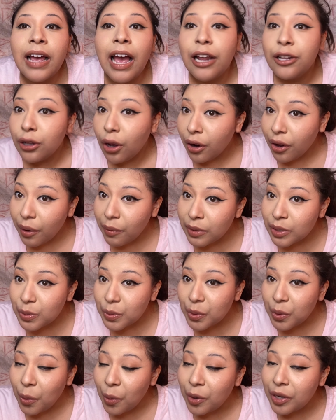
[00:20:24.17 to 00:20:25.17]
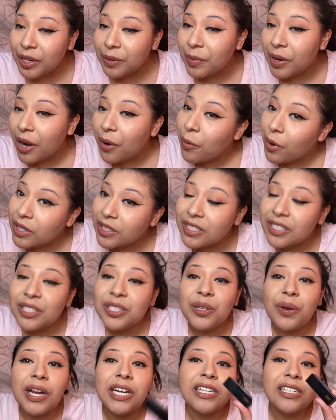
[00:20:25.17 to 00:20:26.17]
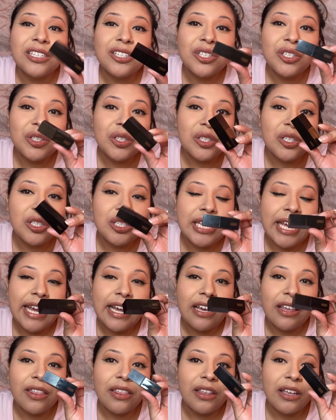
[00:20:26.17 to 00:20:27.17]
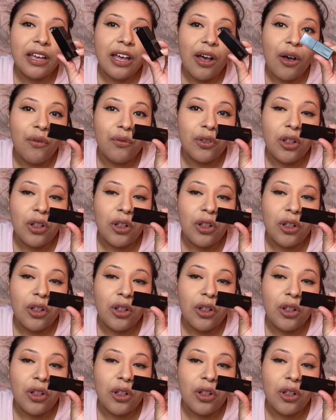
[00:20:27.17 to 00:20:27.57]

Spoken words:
I thought I was recording, but I wasn't. So I did just take the e.l.f.